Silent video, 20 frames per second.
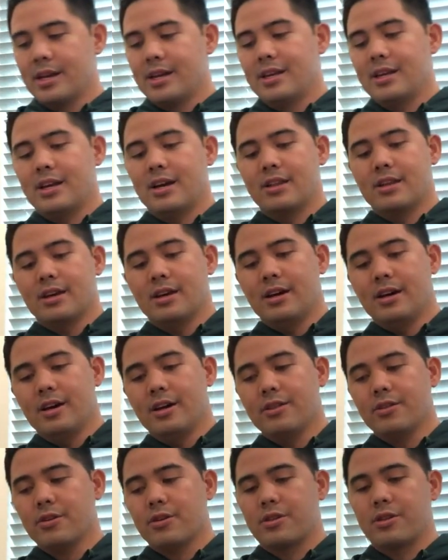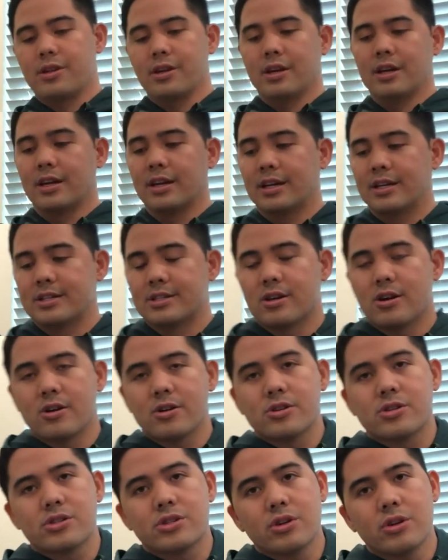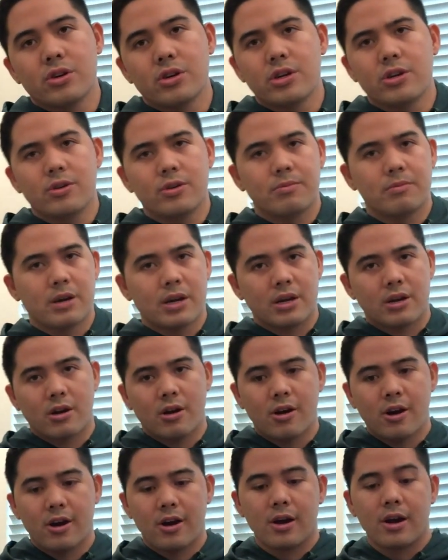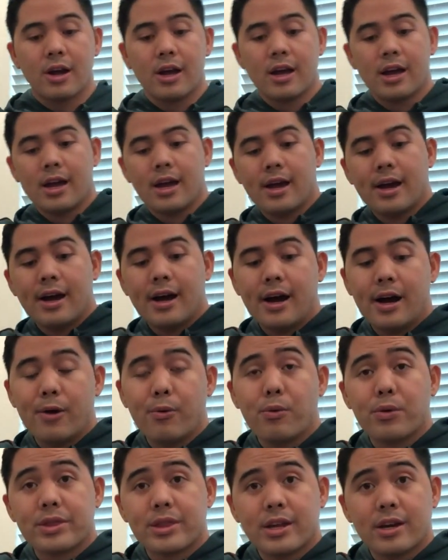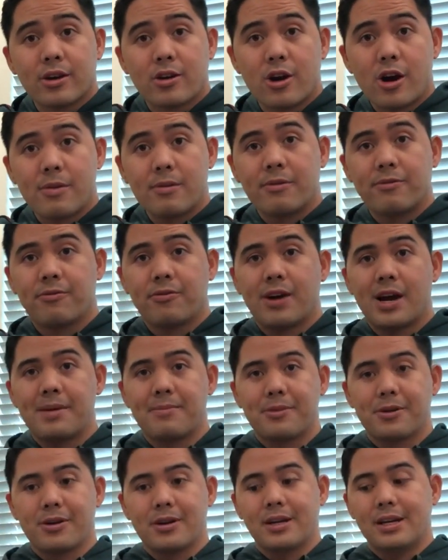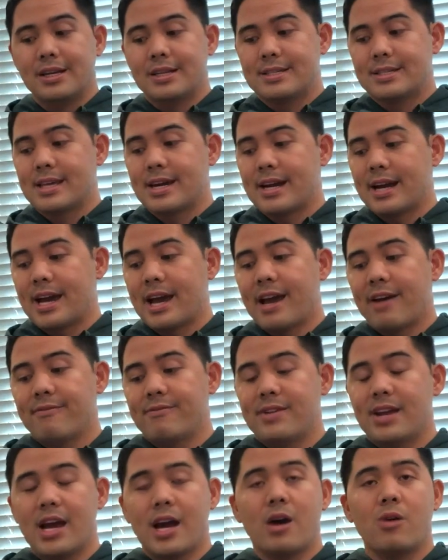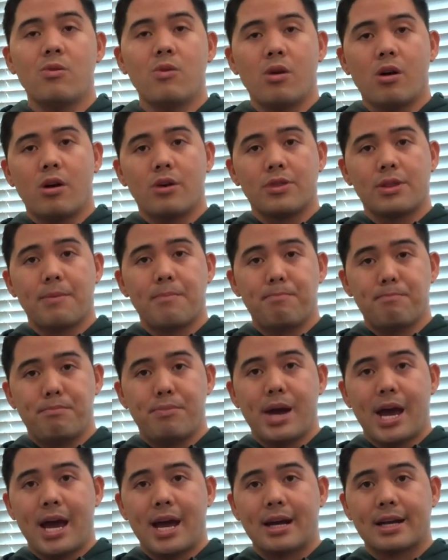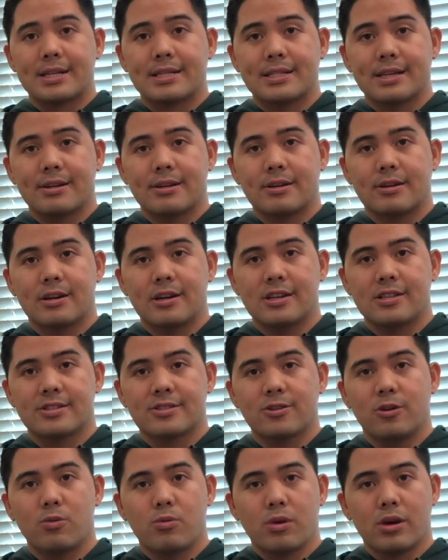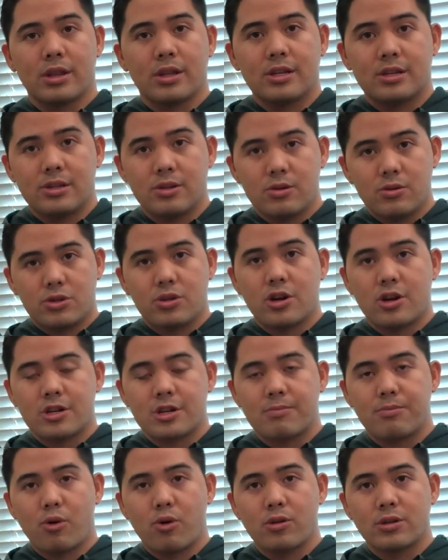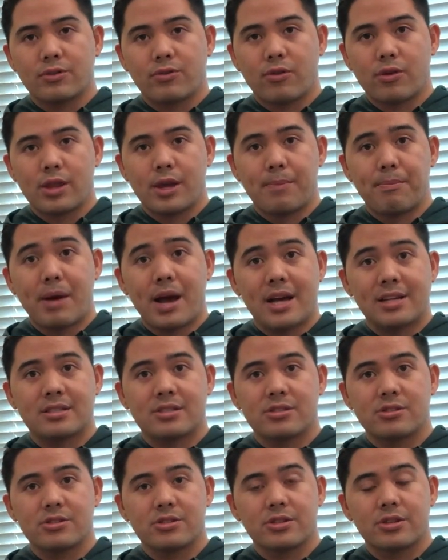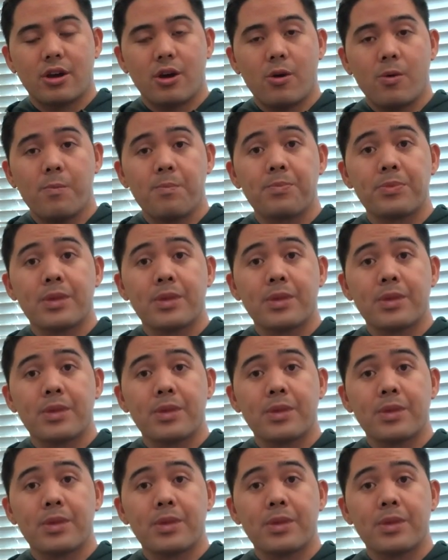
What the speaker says: Now the other thing is I'll show you in my car what the carbon fiber is that I have now on the back center console where the 2 charging ports for the passengers go.